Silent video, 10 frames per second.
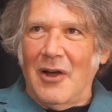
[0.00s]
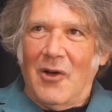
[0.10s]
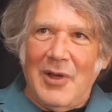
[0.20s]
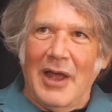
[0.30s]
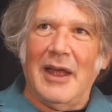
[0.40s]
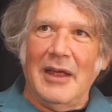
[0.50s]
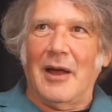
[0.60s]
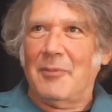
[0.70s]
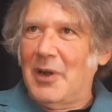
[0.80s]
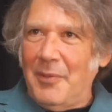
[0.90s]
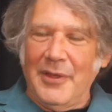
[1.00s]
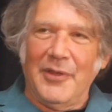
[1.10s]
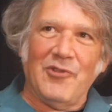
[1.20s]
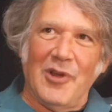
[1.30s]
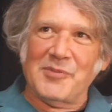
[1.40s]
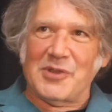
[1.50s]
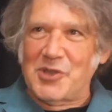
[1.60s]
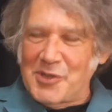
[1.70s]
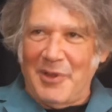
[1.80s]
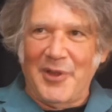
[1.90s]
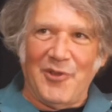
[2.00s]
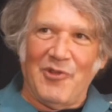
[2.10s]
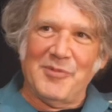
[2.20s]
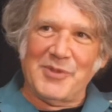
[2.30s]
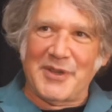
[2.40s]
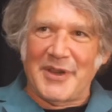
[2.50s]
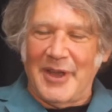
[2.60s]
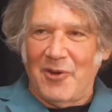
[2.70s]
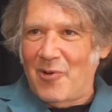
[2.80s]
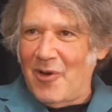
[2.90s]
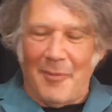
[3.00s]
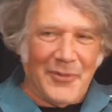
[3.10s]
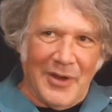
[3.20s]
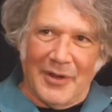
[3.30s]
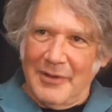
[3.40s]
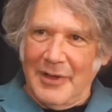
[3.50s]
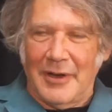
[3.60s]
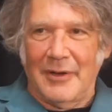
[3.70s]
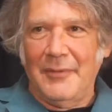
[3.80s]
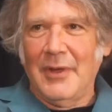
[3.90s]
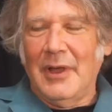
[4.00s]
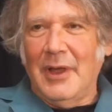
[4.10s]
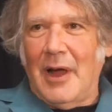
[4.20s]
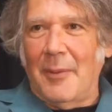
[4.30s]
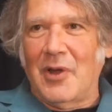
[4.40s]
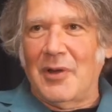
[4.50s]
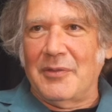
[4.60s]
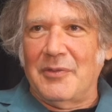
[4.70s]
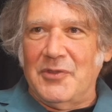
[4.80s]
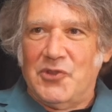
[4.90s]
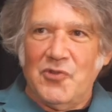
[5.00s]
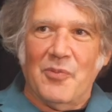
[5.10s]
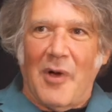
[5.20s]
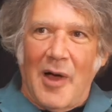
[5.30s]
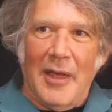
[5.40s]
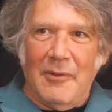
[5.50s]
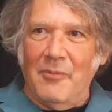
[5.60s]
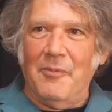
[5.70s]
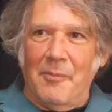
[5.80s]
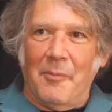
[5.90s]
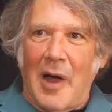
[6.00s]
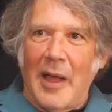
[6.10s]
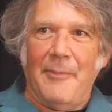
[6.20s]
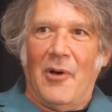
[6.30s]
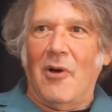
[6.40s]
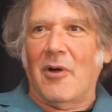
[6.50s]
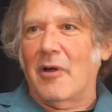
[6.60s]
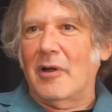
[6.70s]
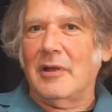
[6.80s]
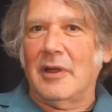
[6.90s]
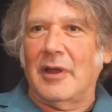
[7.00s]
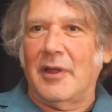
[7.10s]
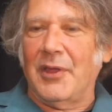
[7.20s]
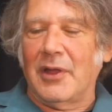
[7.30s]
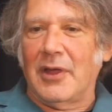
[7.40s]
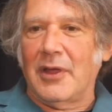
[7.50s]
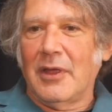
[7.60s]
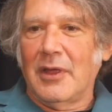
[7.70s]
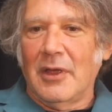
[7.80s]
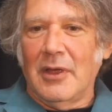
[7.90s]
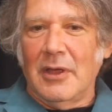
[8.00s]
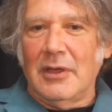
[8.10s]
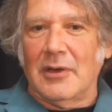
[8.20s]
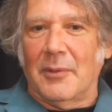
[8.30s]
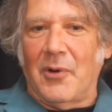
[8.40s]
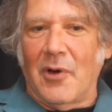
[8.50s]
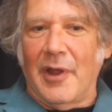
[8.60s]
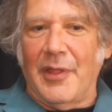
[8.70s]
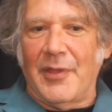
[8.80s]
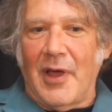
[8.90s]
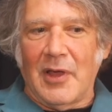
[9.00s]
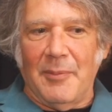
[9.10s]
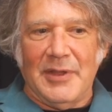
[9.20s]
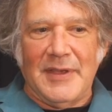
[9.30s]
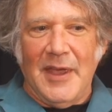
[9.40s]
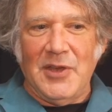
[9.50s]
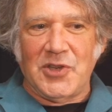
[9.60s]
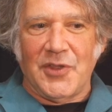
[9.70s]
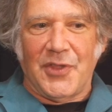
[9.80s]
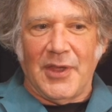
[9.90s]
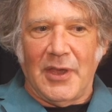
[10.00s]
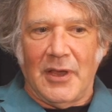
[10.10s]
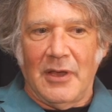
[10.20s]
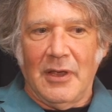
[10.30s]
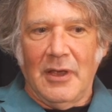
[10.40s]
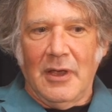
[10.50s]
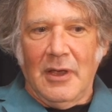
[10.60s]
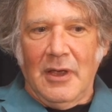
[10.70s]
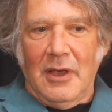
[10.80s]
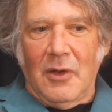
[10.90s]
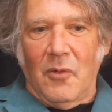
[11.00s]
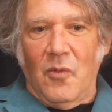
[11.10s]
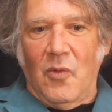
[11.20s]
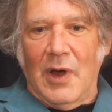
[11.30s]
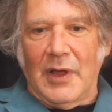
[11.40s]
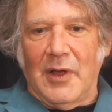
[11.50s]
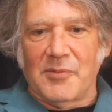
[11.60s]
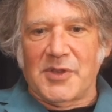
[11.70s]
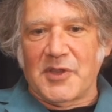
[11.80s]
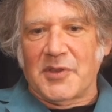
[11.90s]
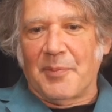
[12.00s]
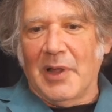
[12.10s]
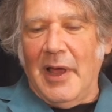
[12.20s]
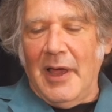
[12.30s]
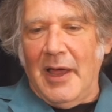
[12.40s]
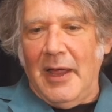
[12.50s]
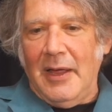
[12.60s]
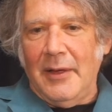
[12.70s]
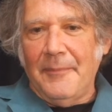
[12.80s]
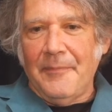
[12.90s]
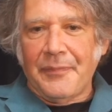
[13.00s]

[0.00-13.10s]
okay, I'm going to play the drums and just play the drums today, or I'm going to, you know, I'm going to do my my part. And I think, you know, part of the documentation thing when it comes into play,